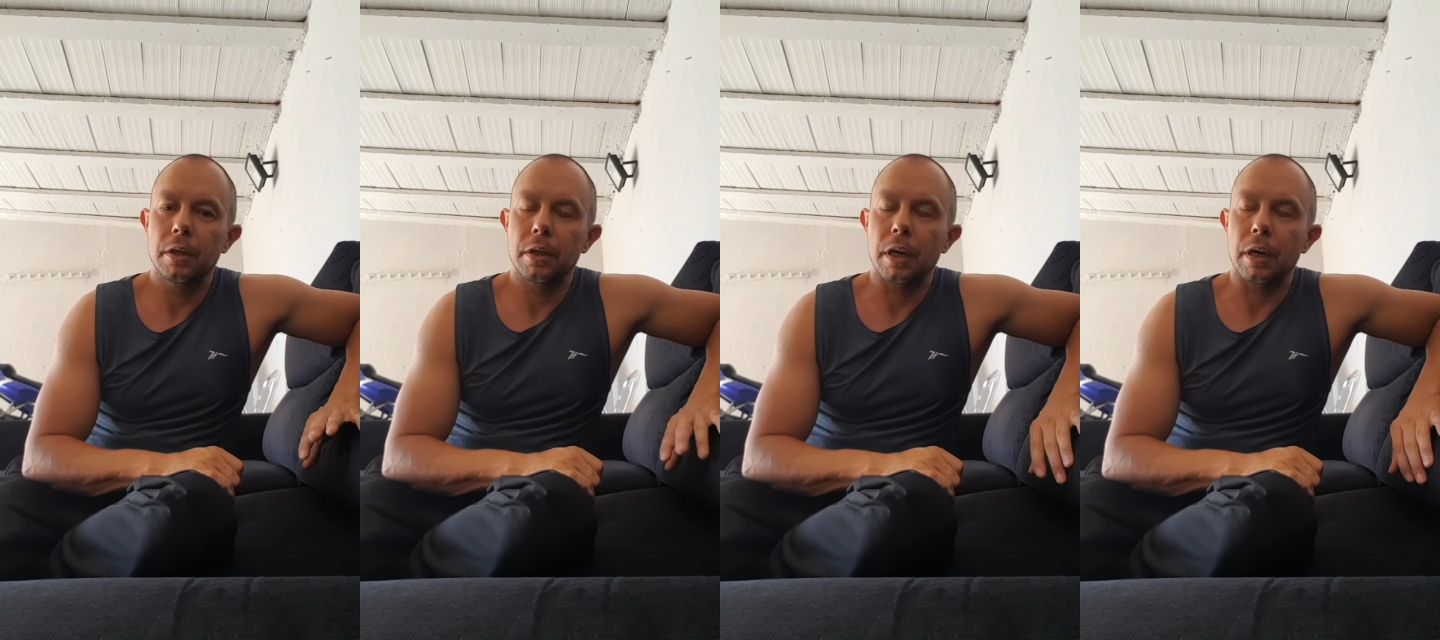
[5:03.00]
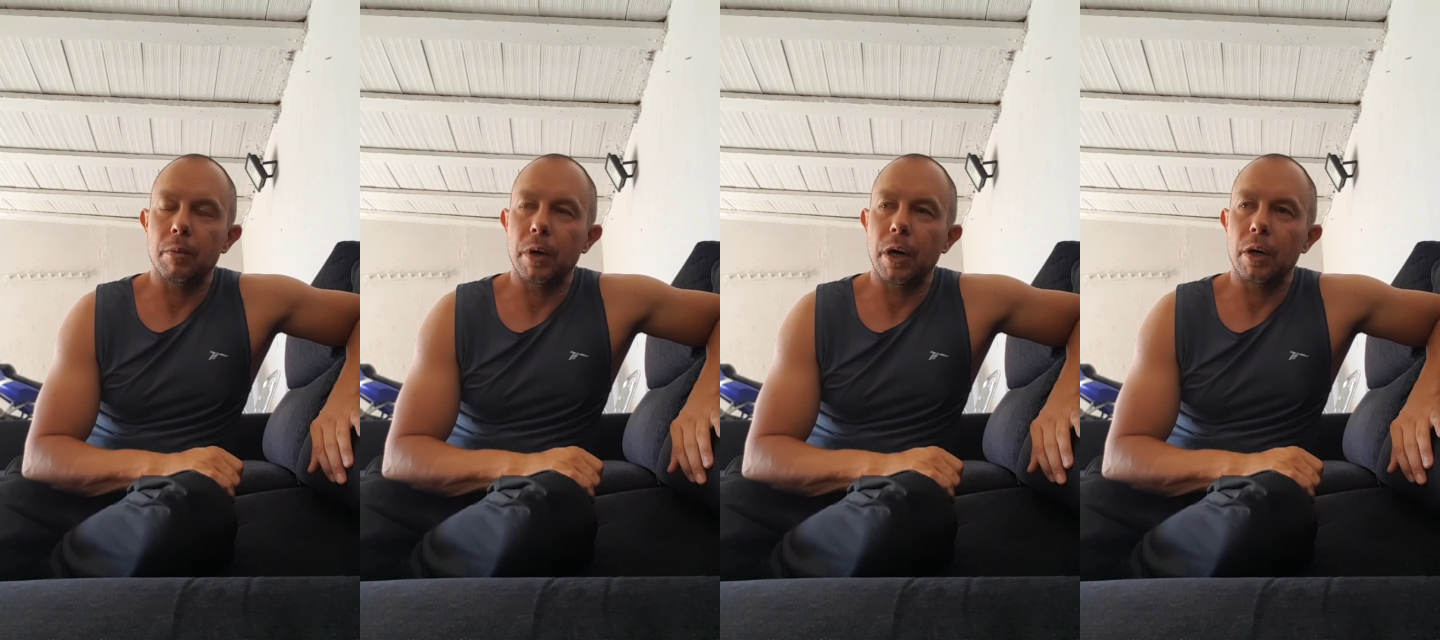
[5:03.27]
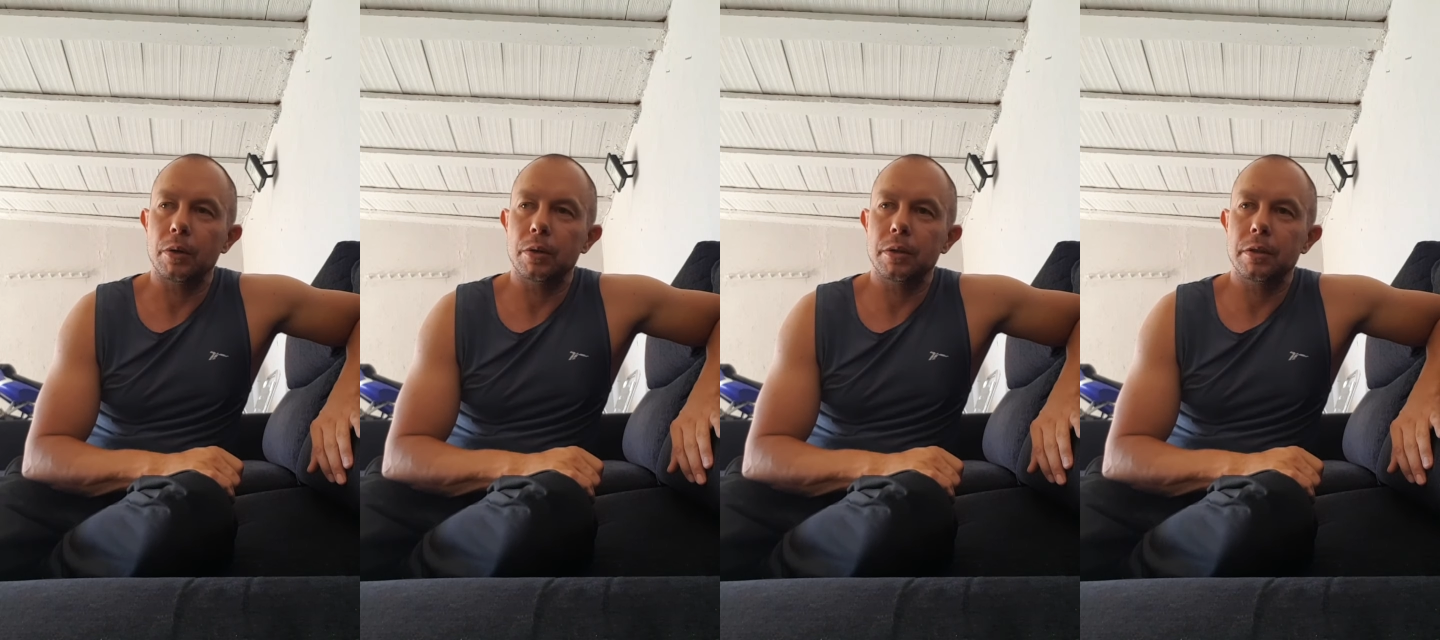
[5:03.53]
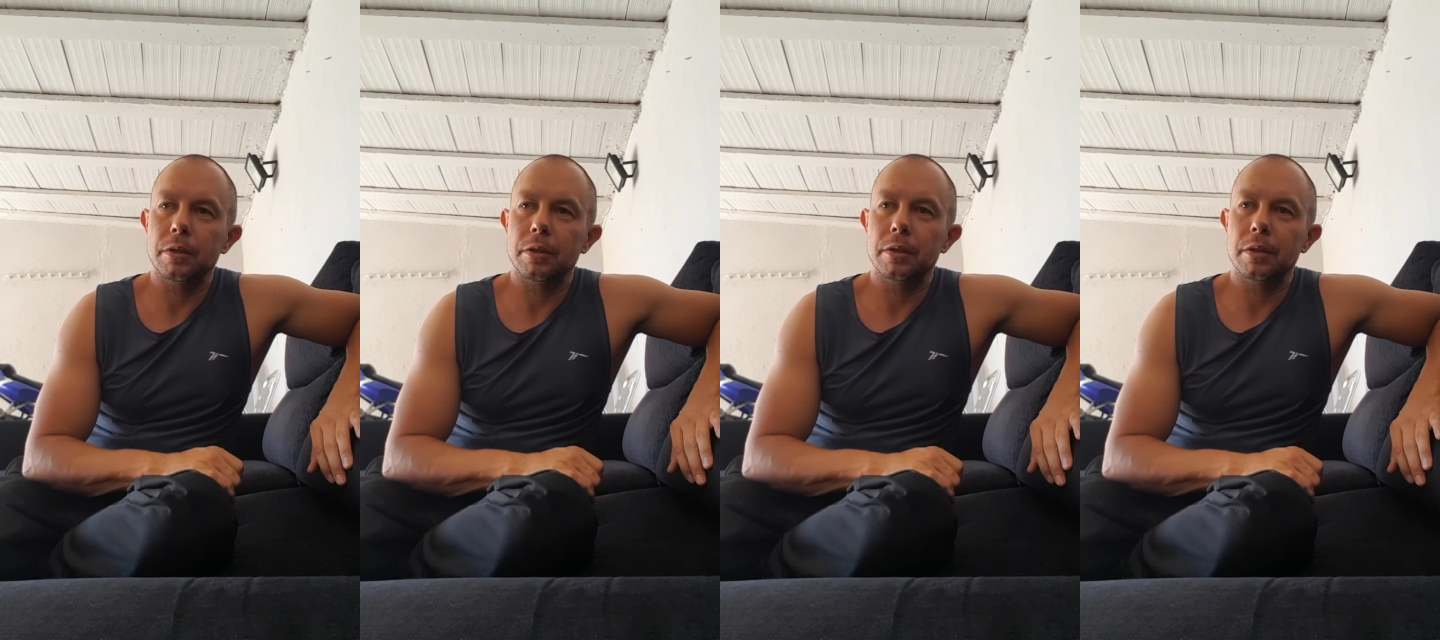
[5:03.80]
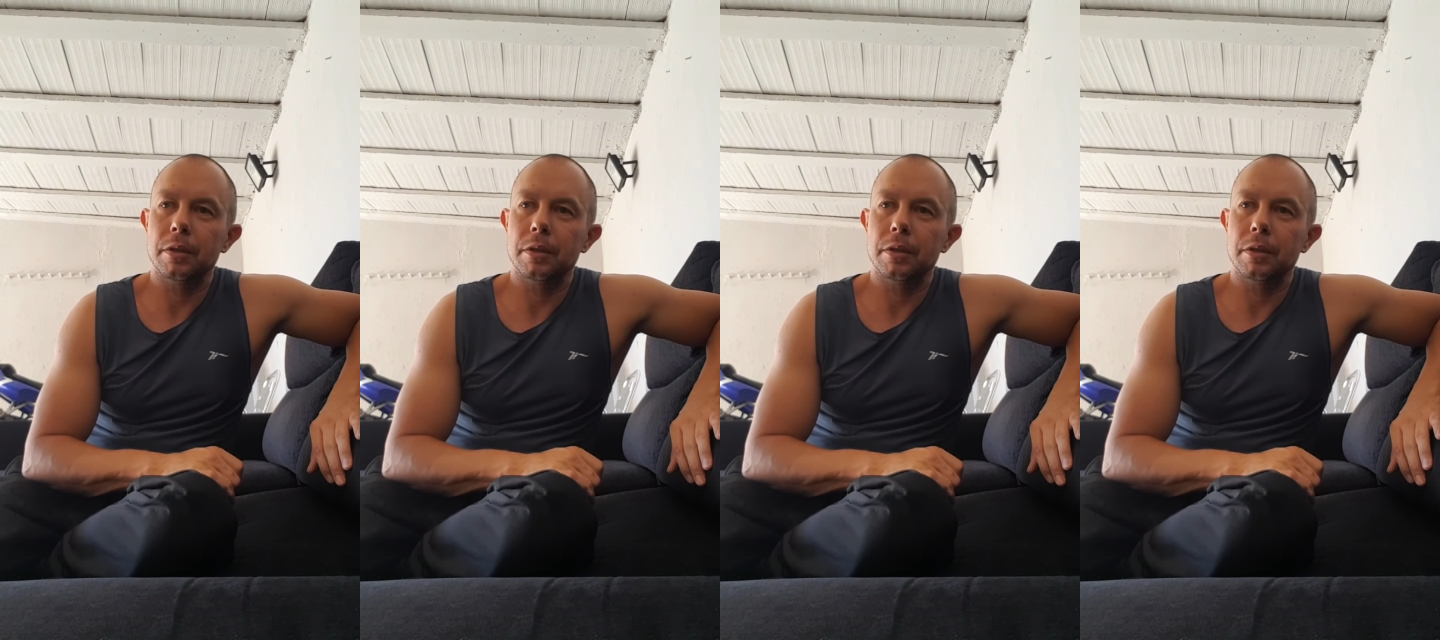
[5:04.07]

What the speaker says: about